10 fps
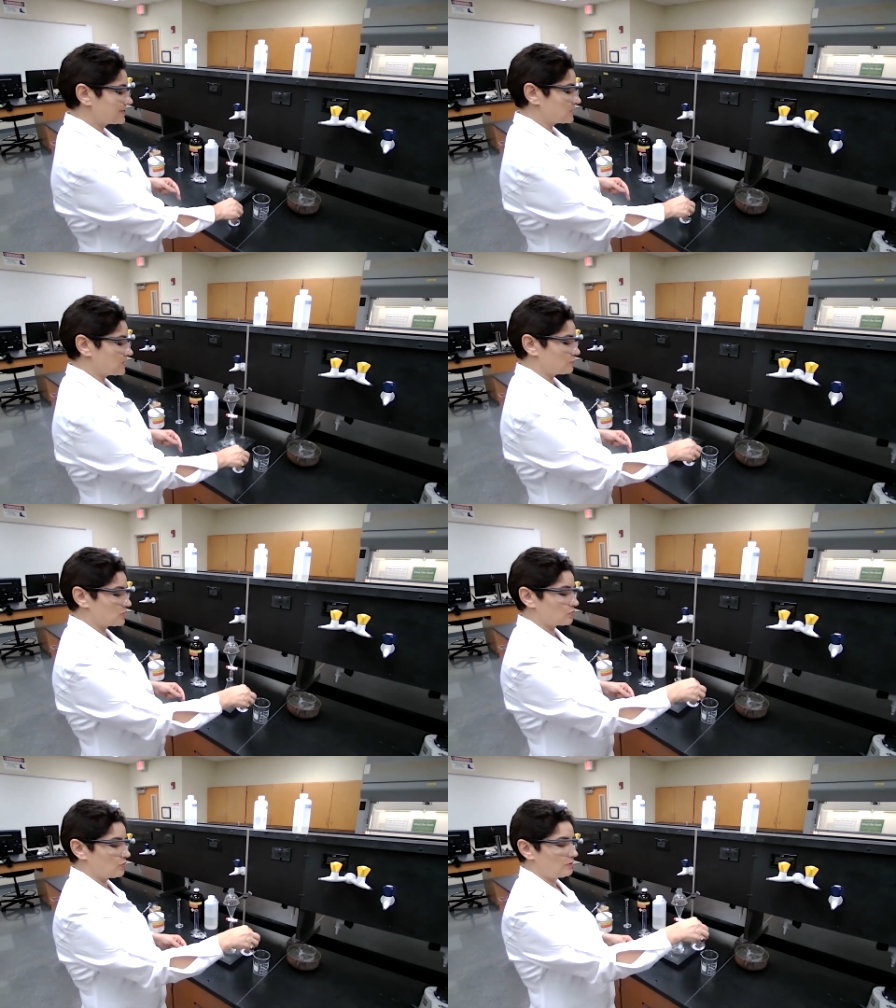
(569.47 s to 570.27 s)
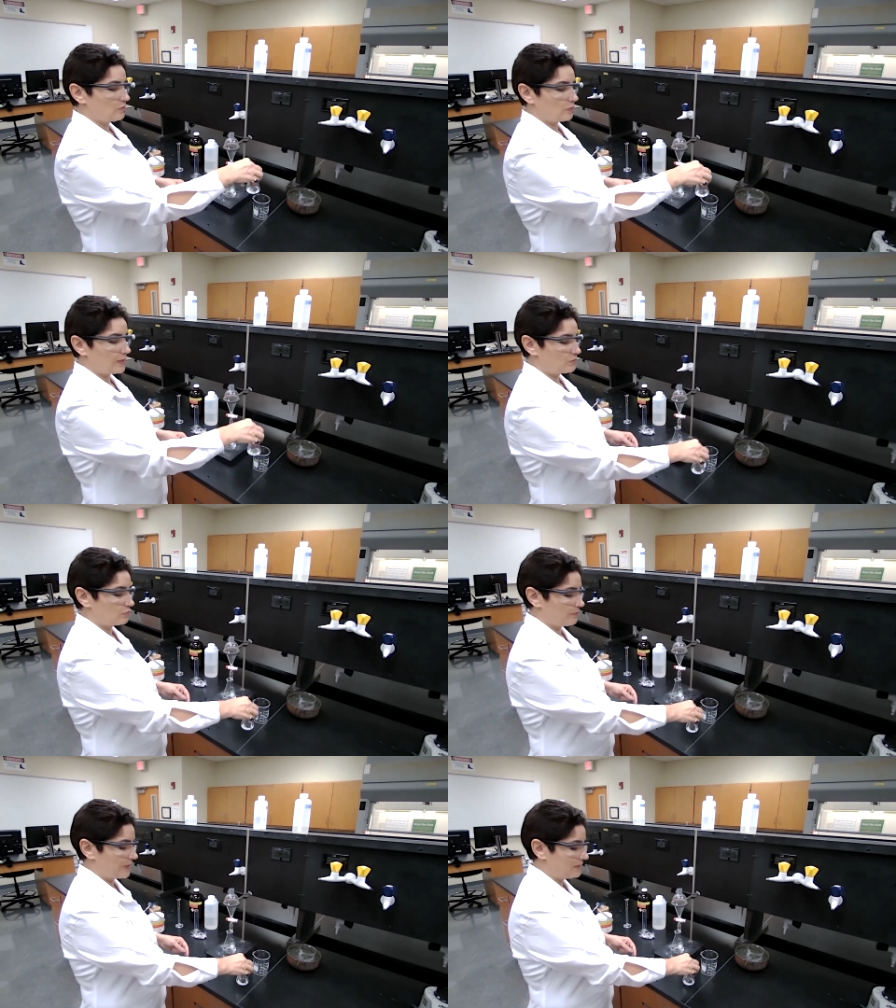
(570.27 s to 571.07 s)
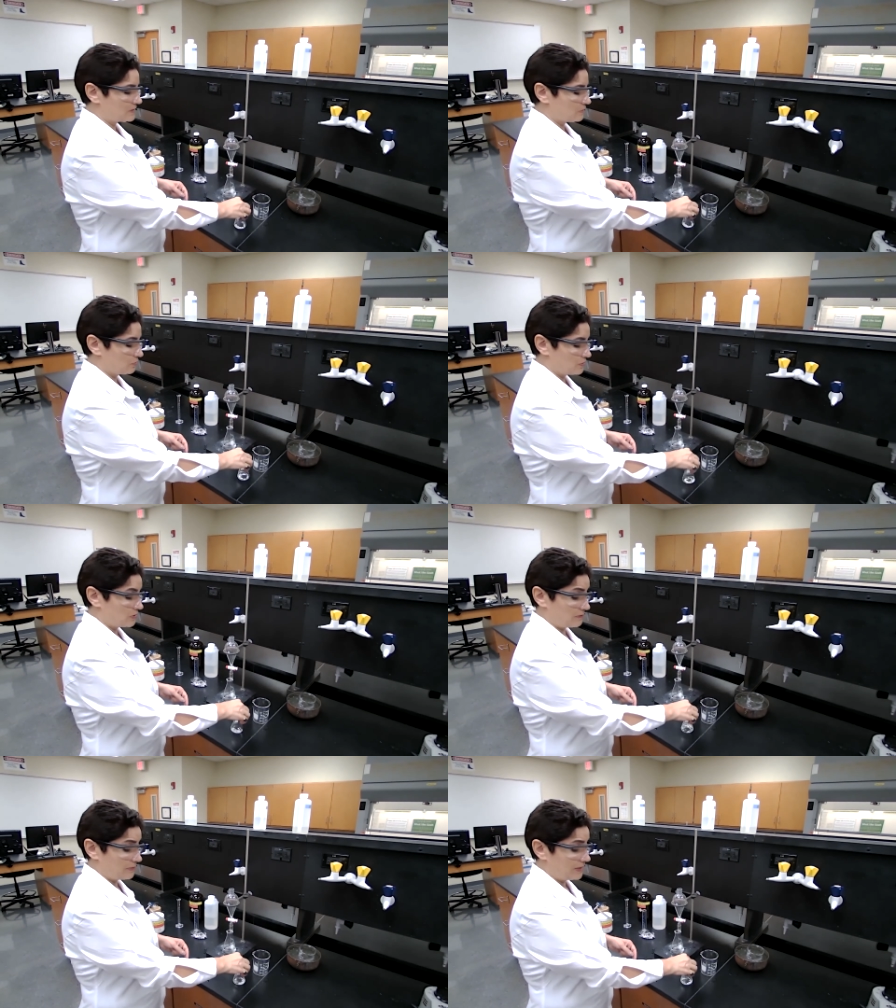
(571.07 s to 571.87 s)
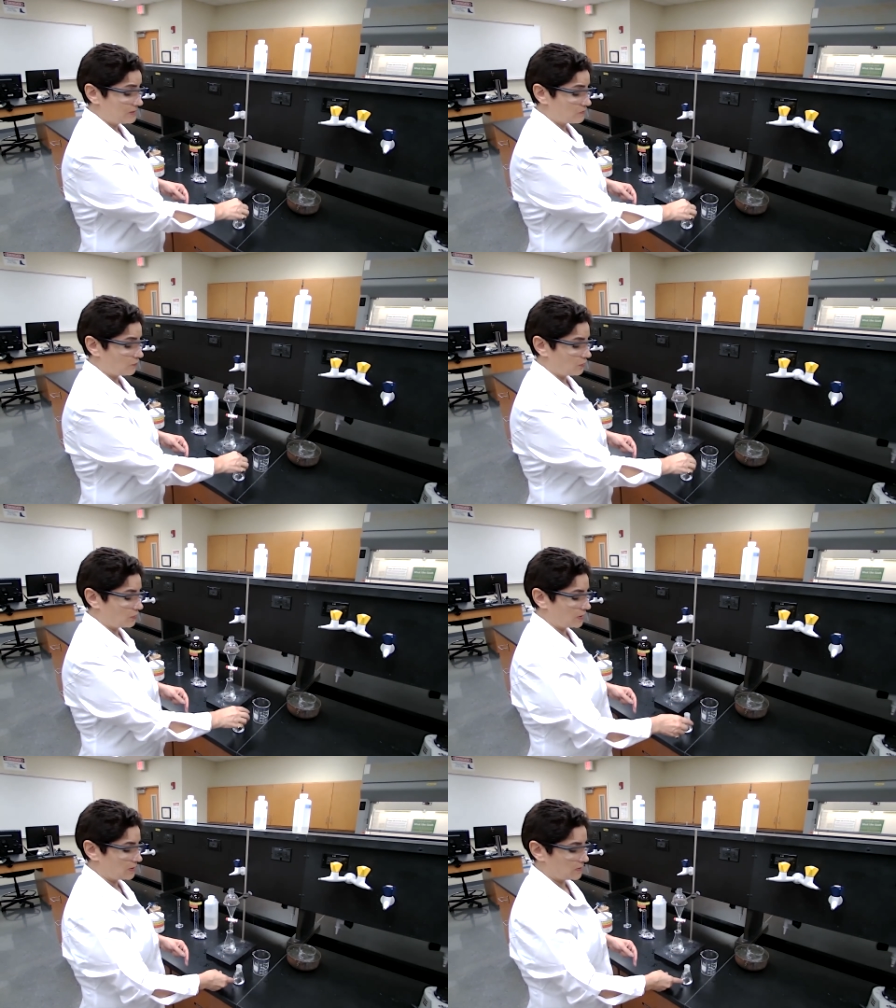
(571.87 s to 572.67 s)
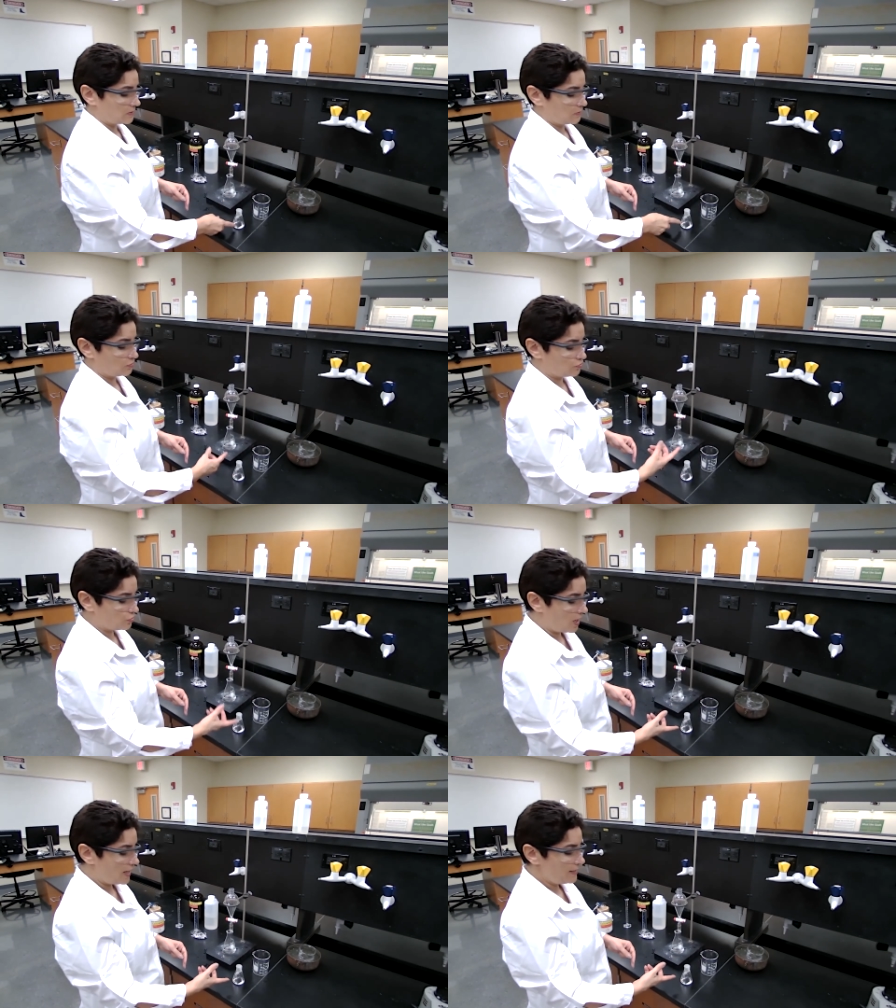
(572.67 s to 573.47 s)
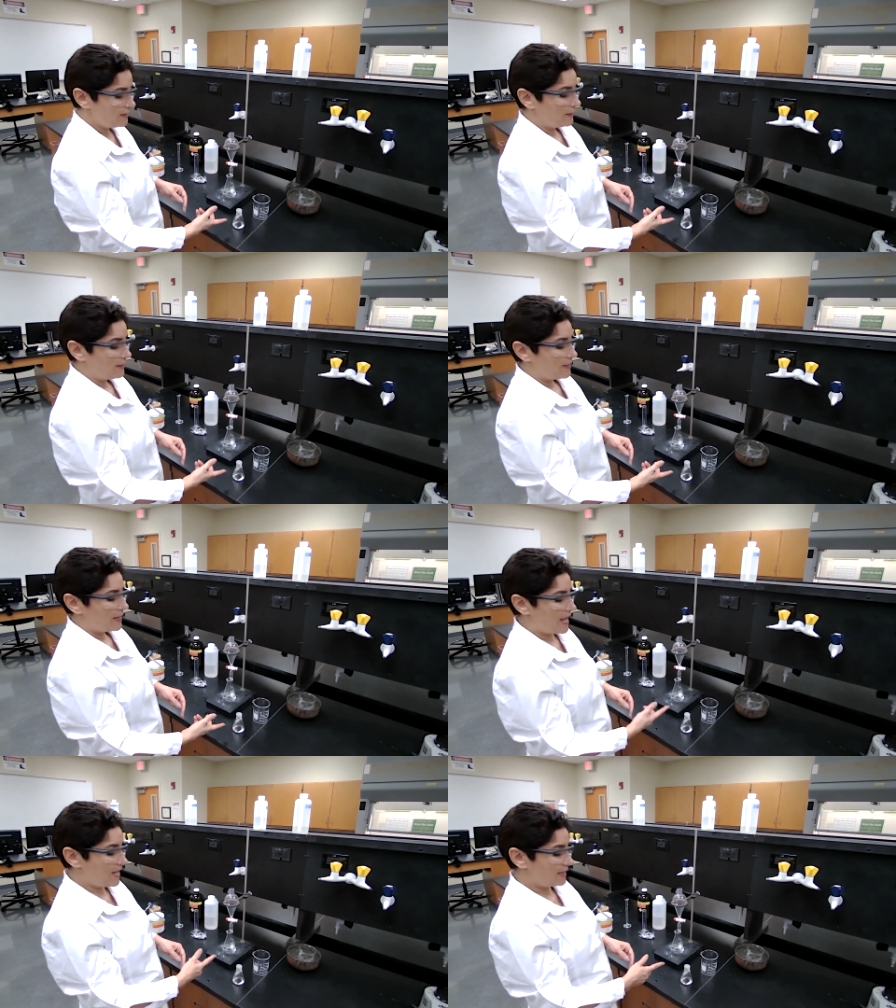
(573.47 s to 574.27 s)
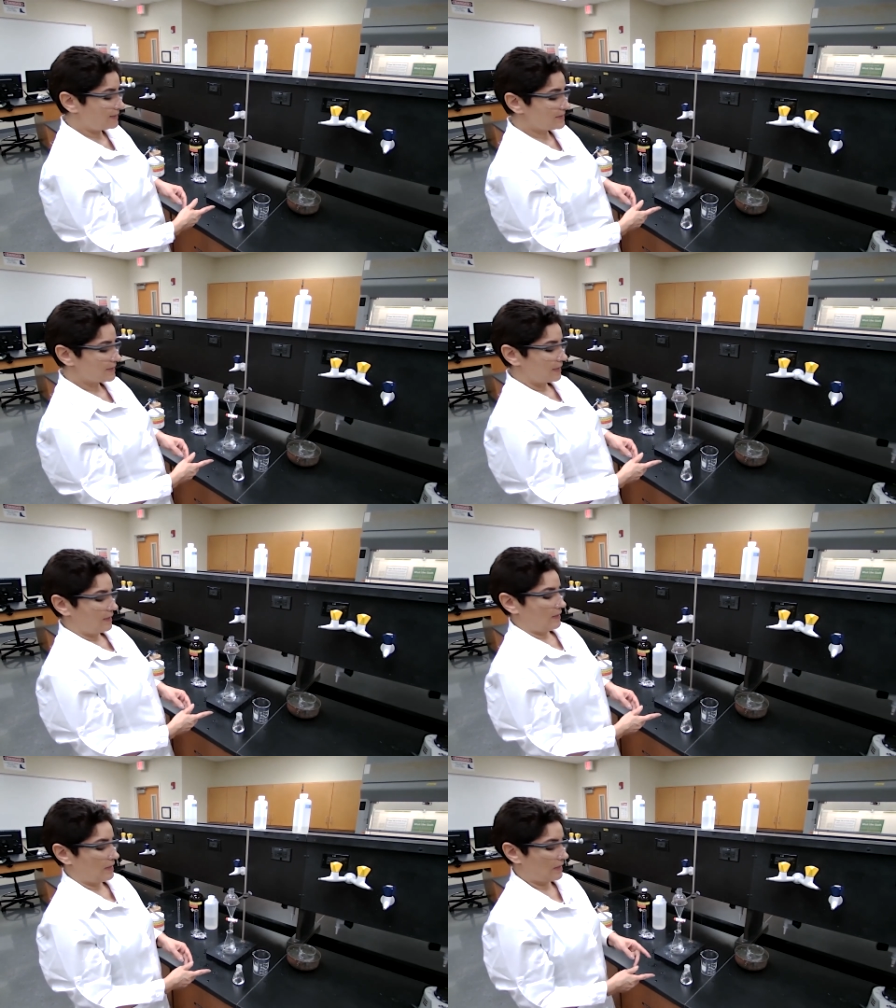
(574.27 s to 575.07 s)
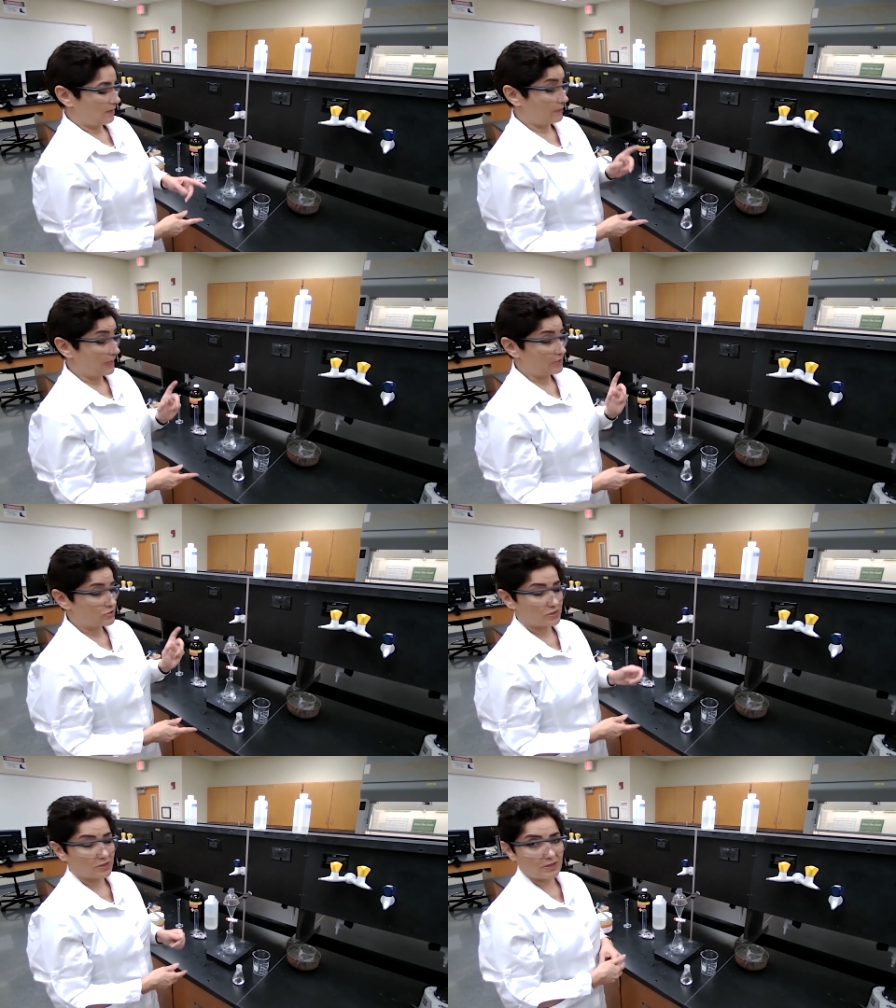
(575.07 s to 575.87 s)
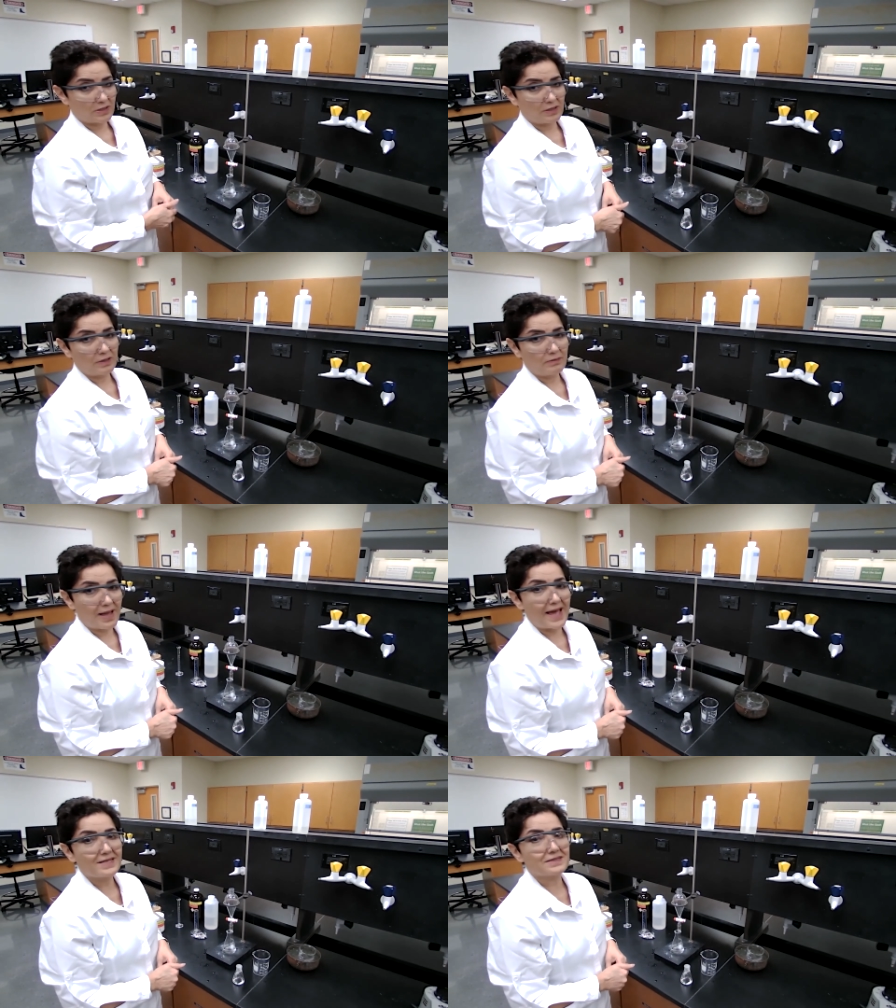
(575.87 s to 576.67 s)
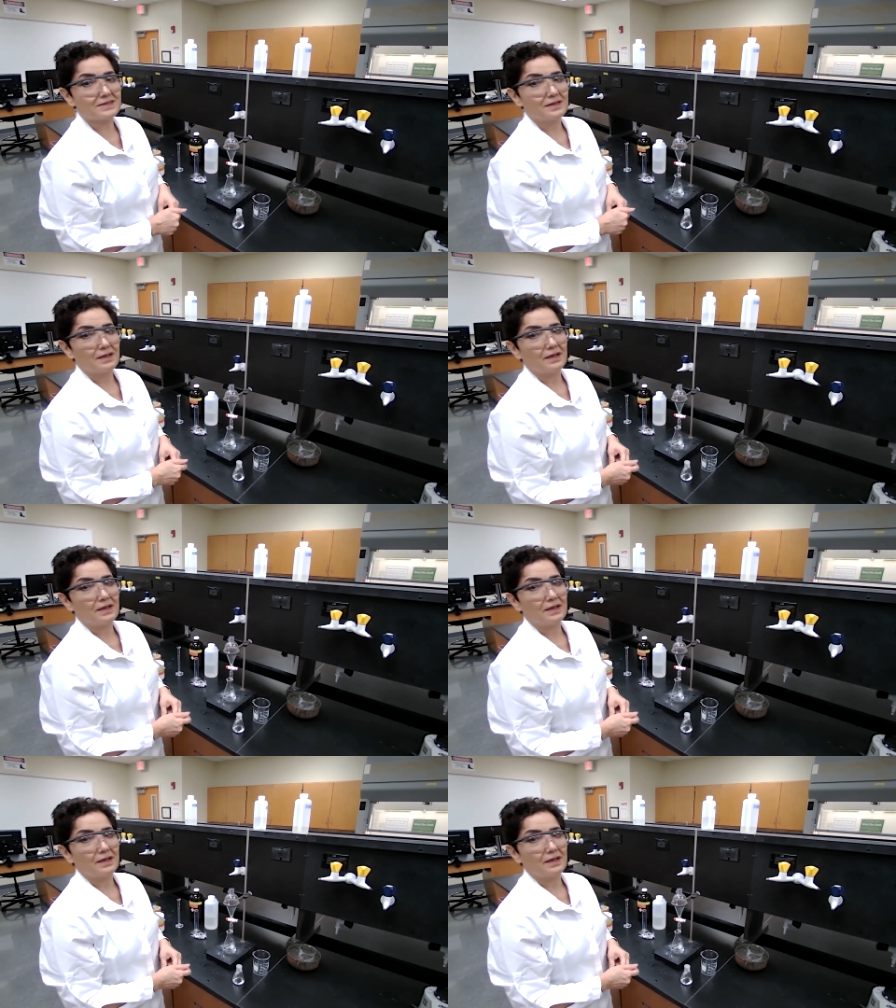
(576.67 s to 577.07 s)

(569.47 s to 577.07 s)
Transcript: So I'm just going to wait two minutes, two, three minutes for it to dry and uh, measure the mass